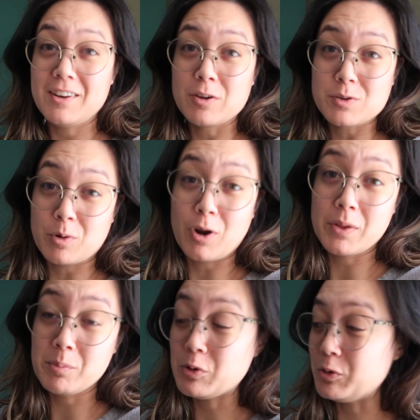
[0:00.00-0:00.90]
knows we're on
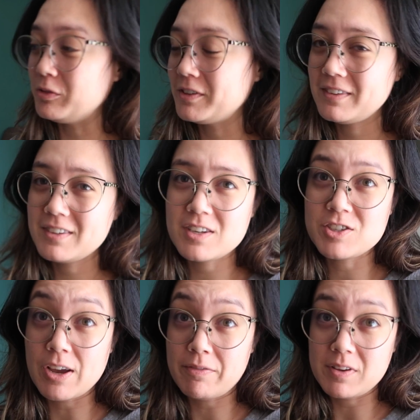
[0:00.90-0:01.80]
the move.
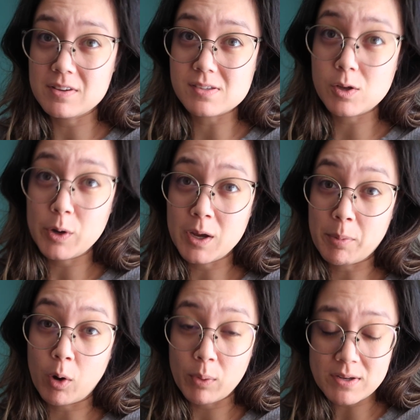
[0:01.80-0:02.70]
Jeff is loading
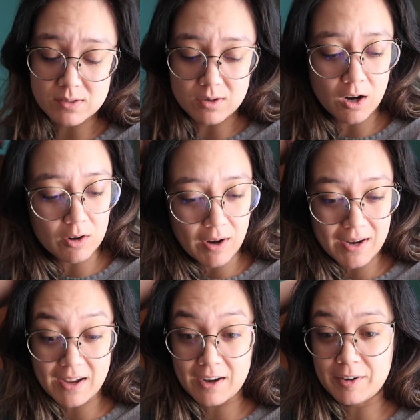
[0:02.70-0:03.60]
up our rental car
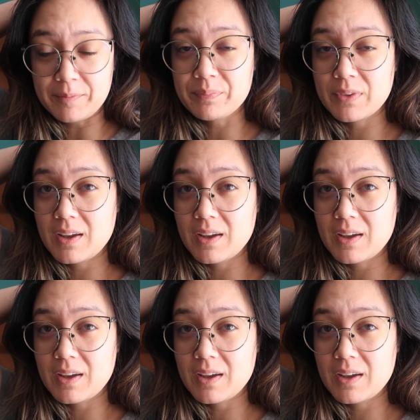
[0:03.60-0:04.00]
right now.